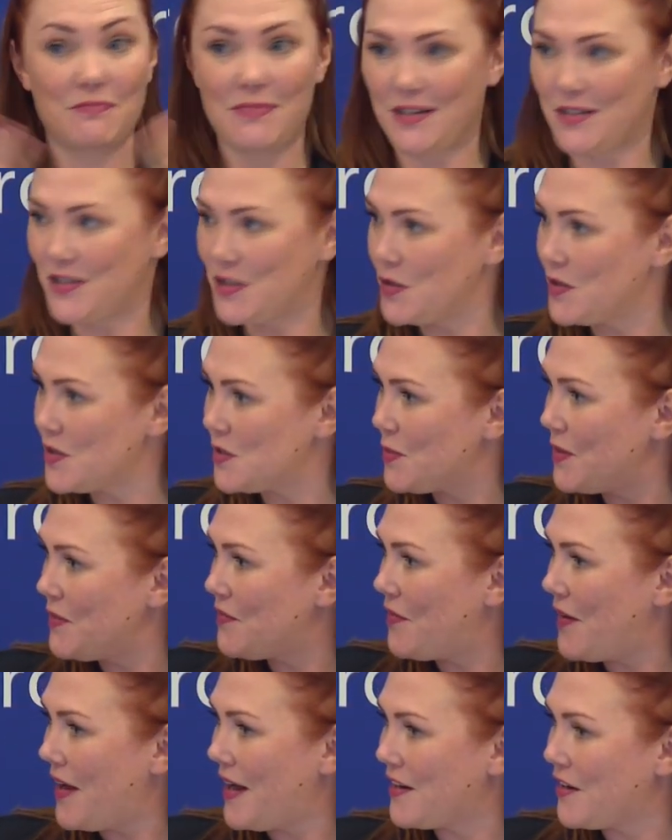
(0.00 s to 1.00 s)
as soon as
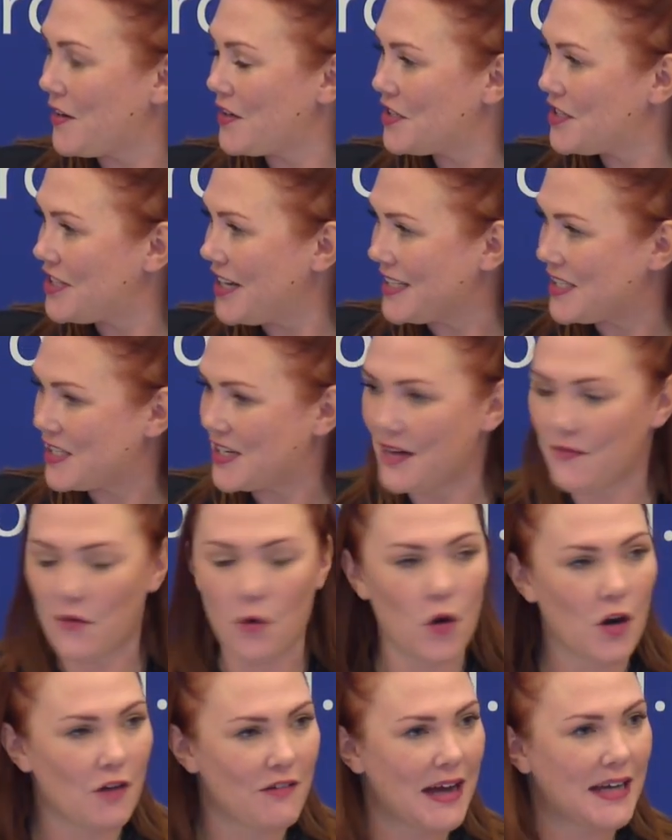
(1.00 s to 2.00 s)
we've had our chance to have
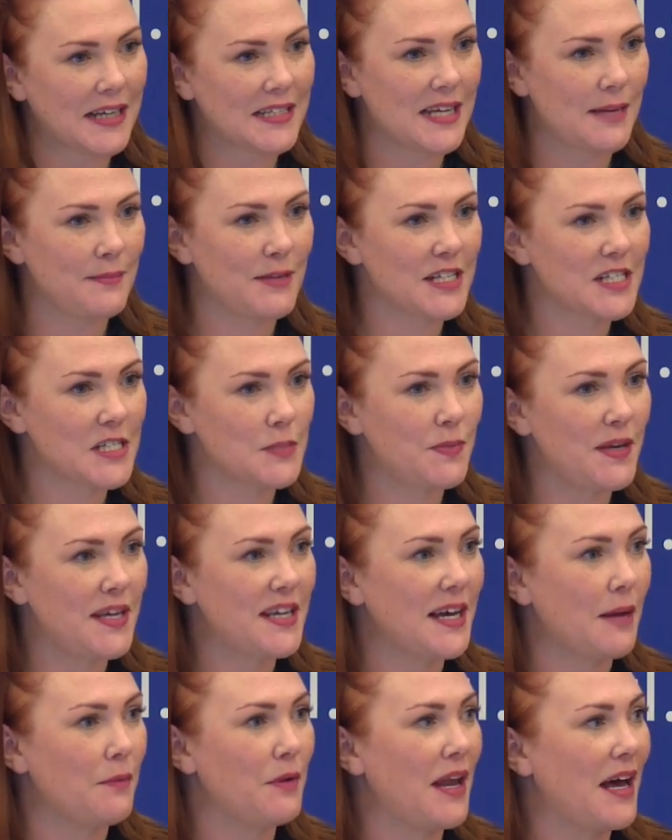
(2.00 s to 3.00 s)
all our academics
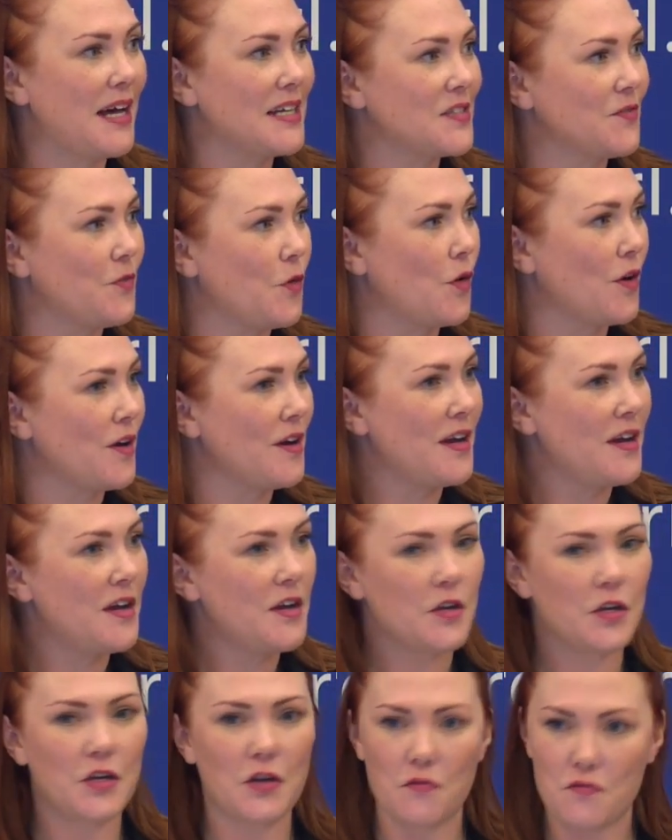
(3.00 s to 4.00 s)
speak, I will ask for,
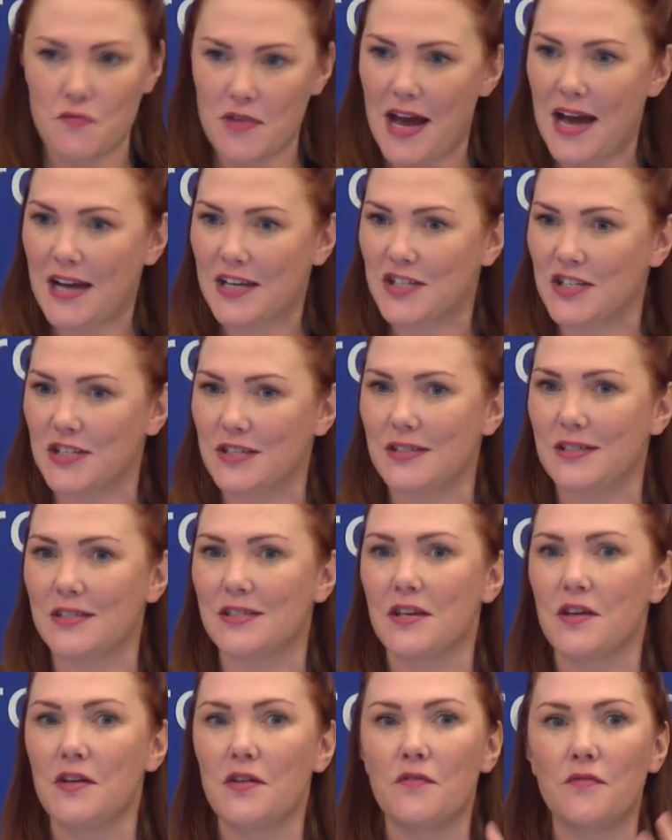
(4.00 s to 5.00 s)
you know,
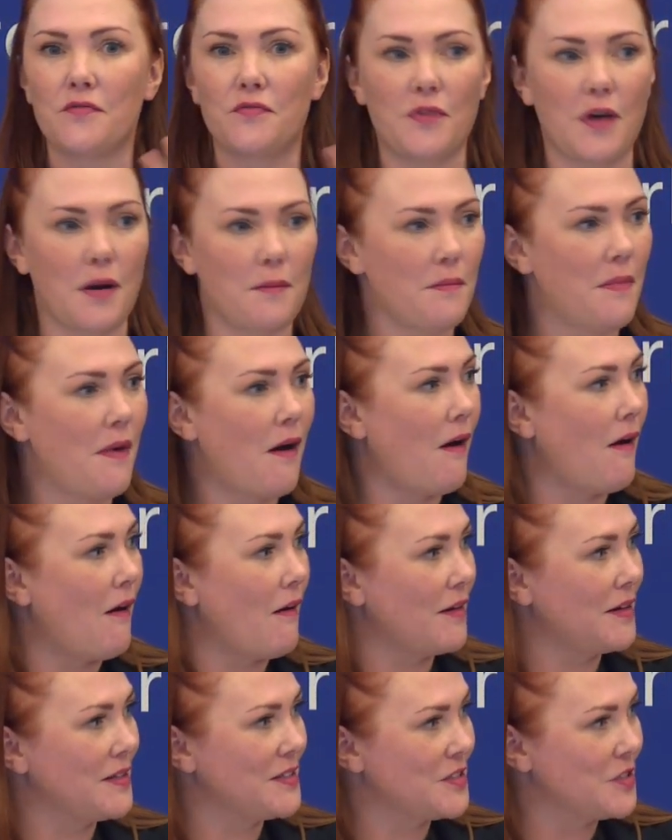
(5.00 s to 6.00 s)
reactions from
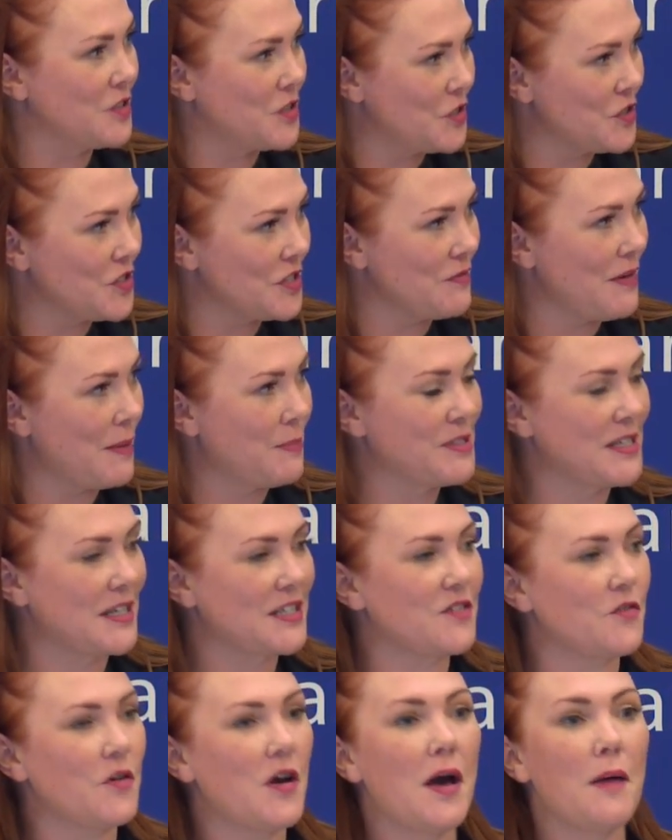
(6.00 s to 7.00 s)
our institutional
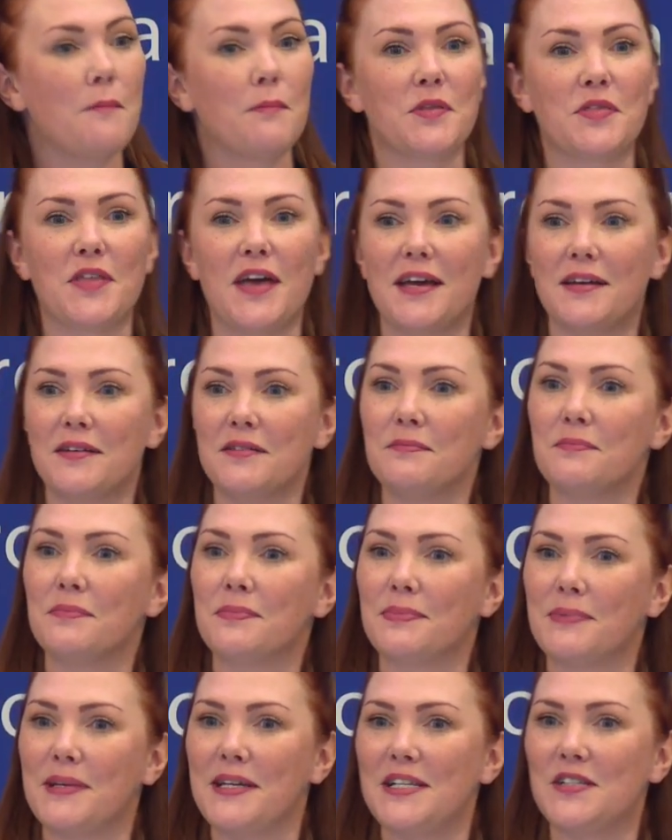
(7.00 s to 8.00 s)
representative, but then
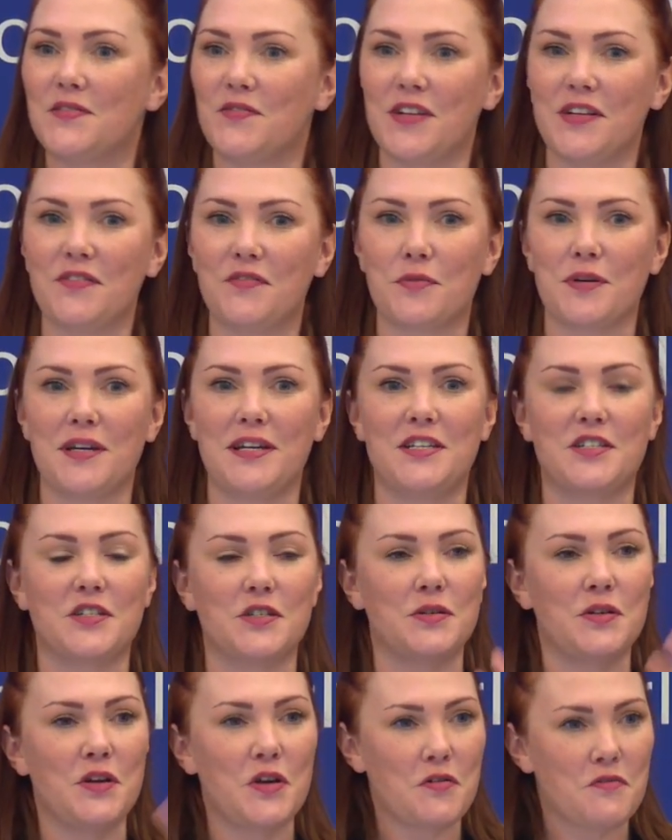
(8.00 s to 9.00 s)
please feel free
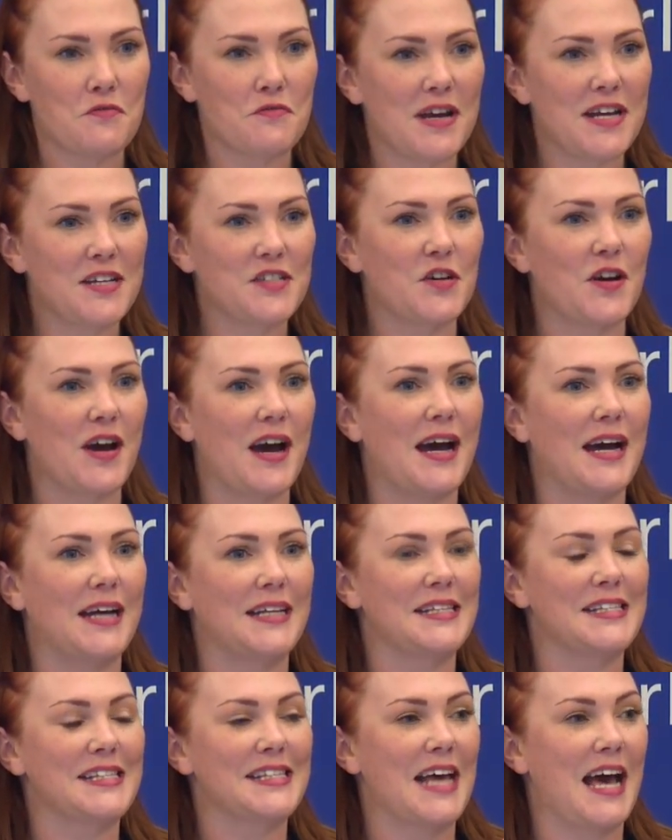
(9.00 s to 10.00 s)
to raise your
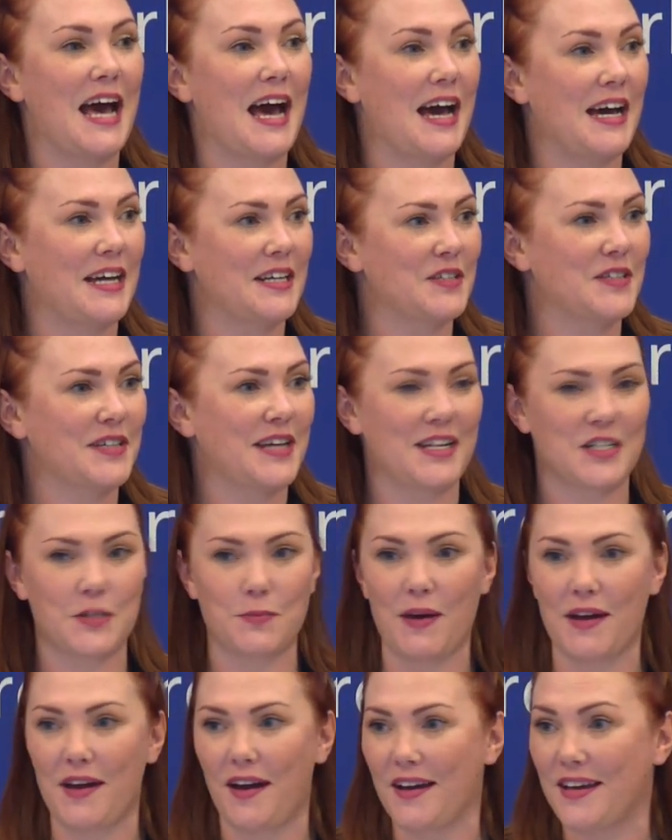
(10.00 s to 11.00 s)
hands and catch
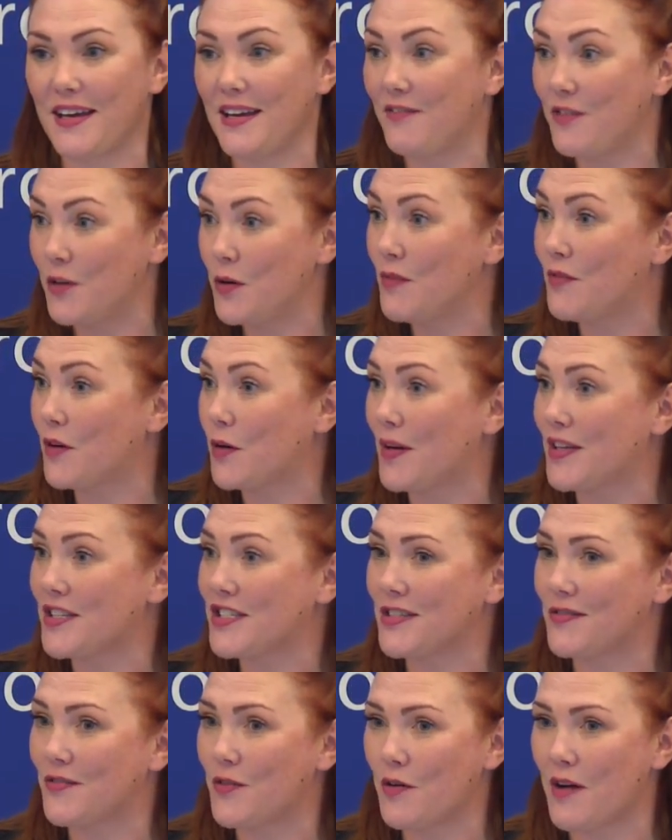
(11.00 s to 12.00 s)
my eye if you have a
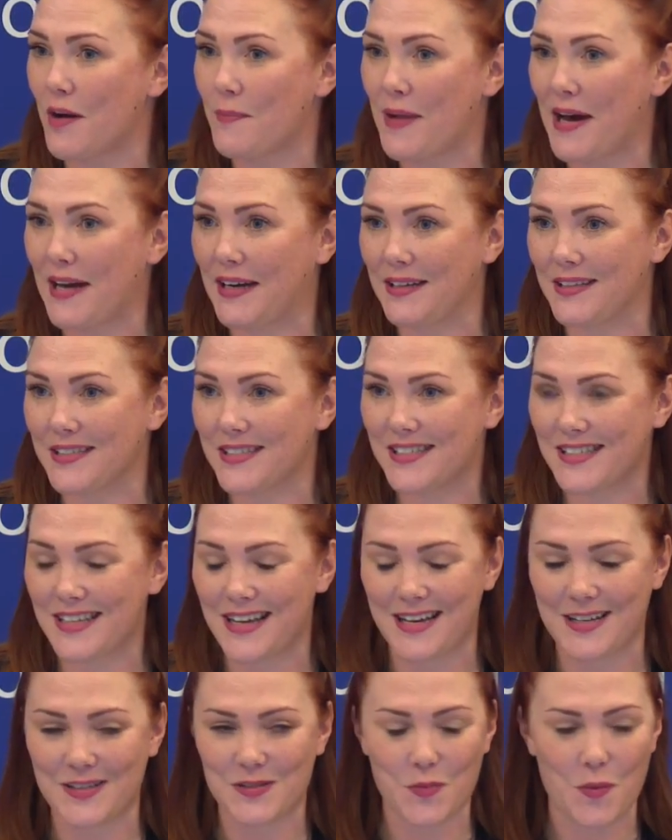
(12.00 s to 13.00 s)
question for our panelists
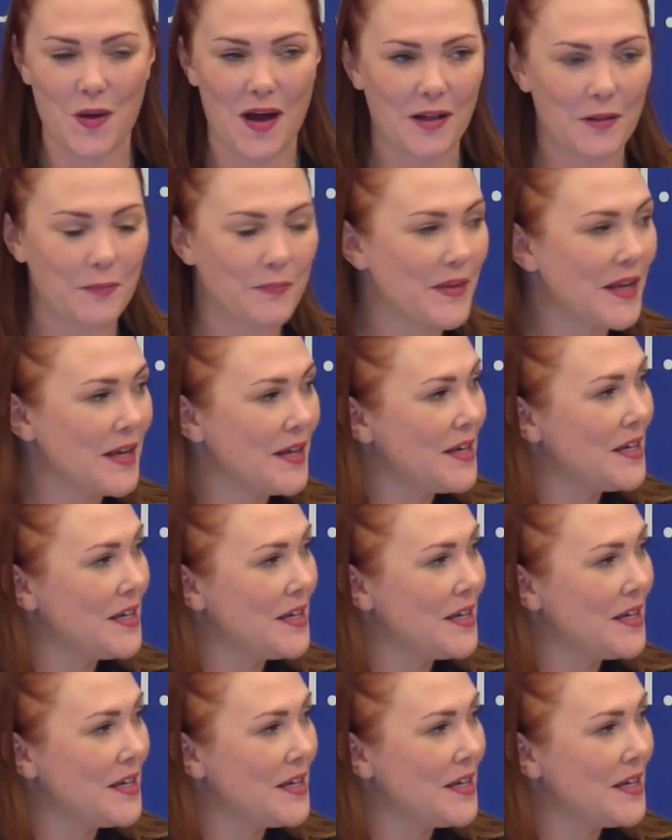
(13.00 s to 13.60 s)
as well.